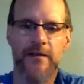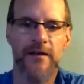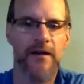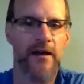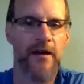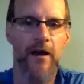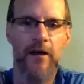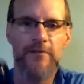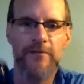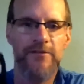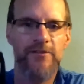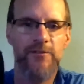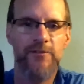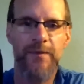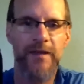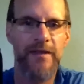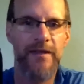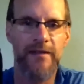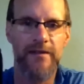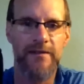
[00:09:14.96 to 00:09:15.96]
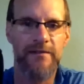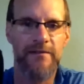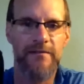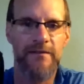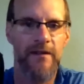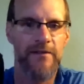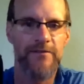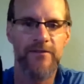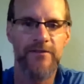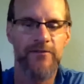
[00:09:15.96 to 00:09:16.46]
I'll just spin it.
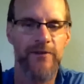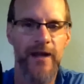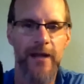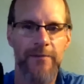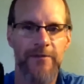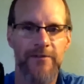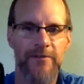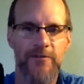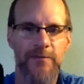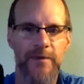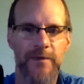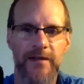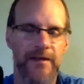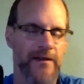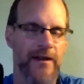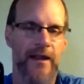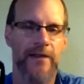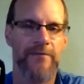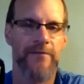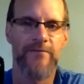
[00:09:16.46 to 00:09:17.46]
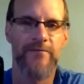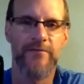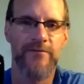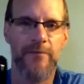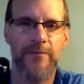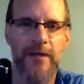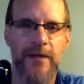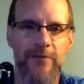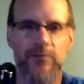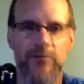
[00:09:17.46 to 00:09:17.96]
I'll just grab it and spin it, and I
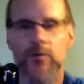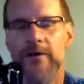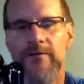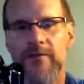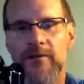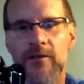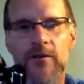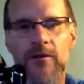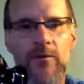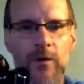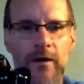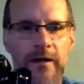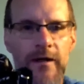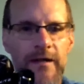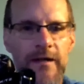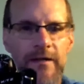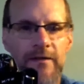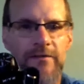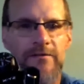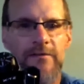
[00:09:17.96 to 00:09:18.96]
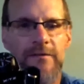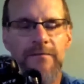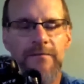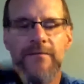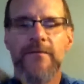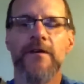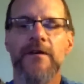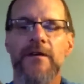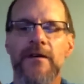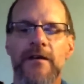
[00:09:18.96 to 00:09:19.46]
sometimes won't even look where it is.
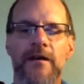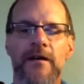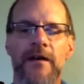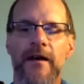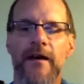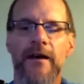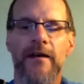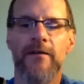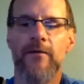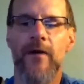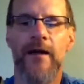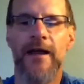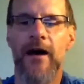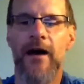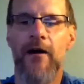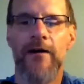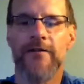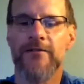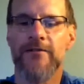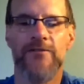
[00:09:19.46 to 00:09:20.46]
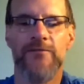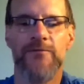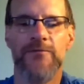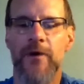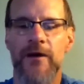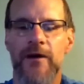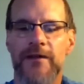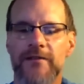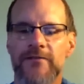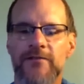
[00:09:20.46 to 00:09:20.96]
And right now, I just
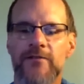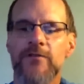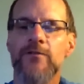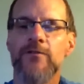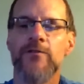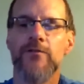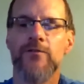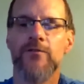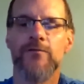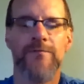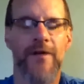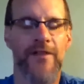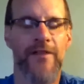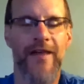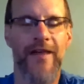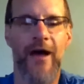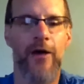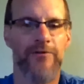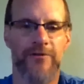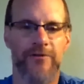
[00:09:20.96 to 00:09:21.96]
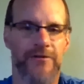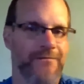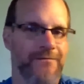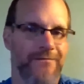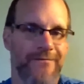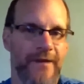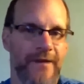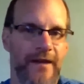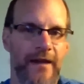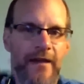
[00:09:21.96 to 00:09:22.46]
spun it to a thousand,
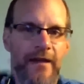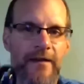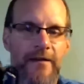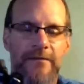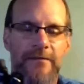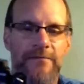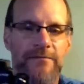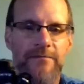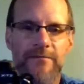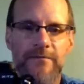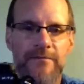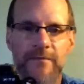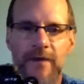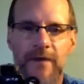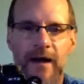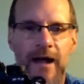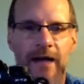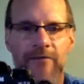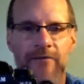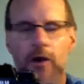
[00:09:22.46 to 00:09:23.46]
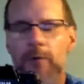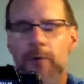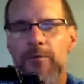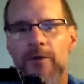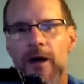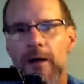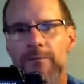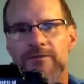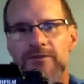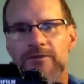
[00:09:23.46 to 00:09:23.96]
and I have no
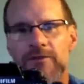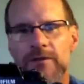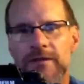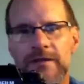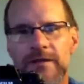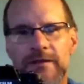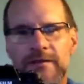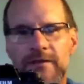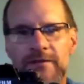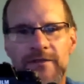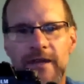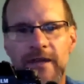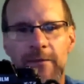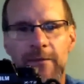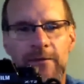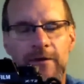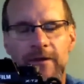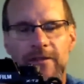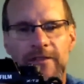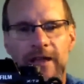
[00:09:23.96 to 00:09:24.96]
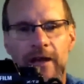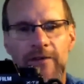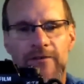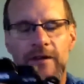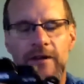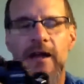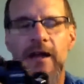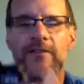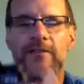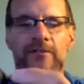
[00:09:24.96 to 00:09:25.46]
problem shooting this camera at a thousand
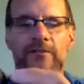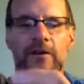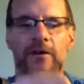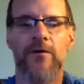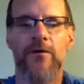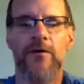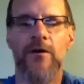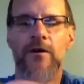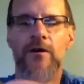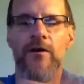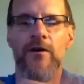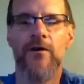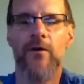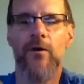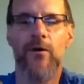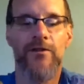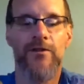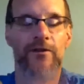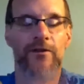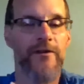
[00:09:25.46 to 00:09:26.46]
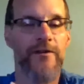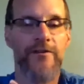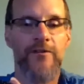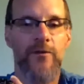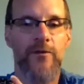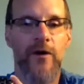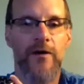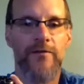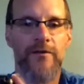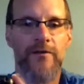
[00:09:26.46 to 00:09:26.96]
ISO or
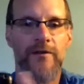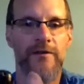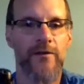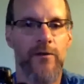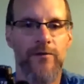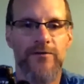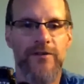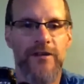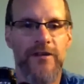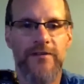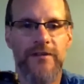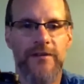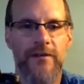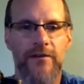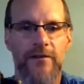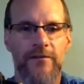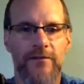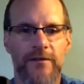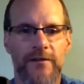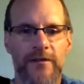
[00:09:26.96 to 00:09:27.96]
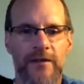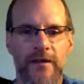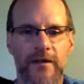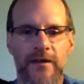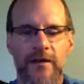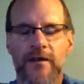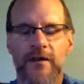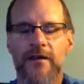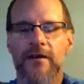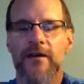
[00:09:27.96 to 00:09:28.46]
3200 or 1600.
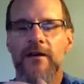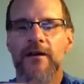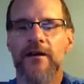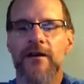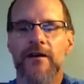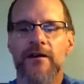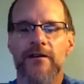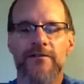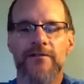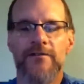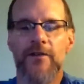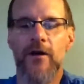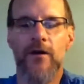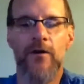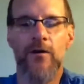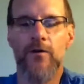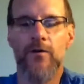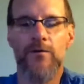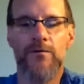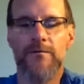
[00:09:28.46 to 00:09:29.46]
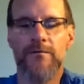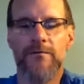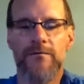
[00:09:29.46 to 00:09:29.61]
So